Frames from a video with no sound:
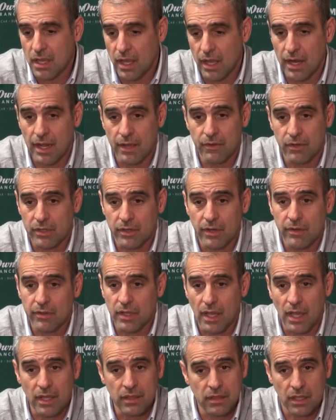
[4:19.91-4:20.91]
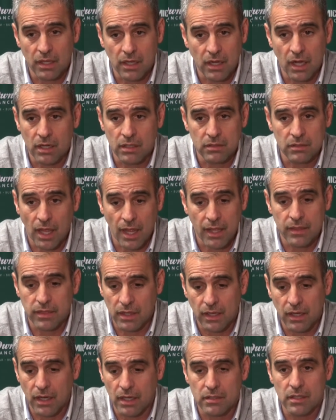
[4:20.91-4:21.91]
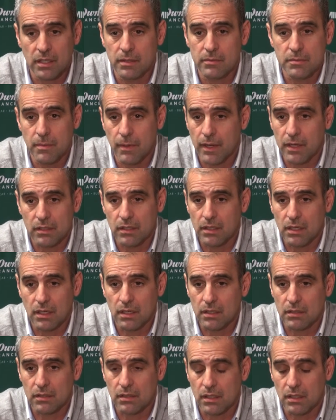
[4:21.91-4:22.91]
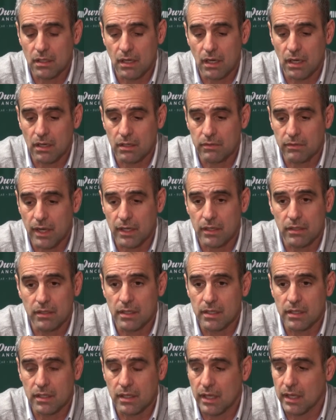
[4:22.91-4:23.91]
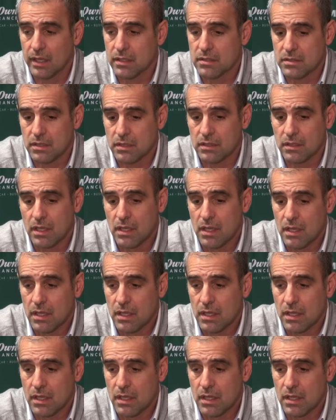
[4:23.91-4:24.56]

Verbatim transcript: And I would agree with you. I think our I think our team's better than our our record indicates, and